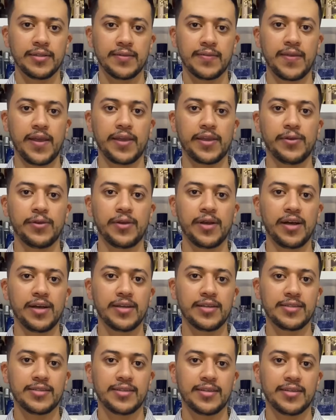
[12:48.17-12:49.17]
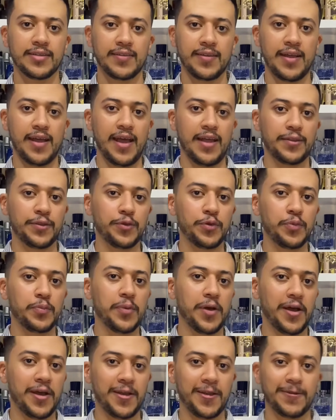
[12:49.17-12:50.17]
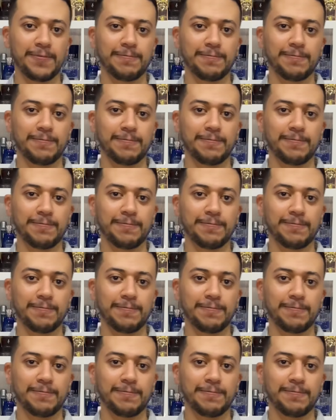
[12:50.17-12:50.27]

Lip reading: Thank you guys, and goodbye.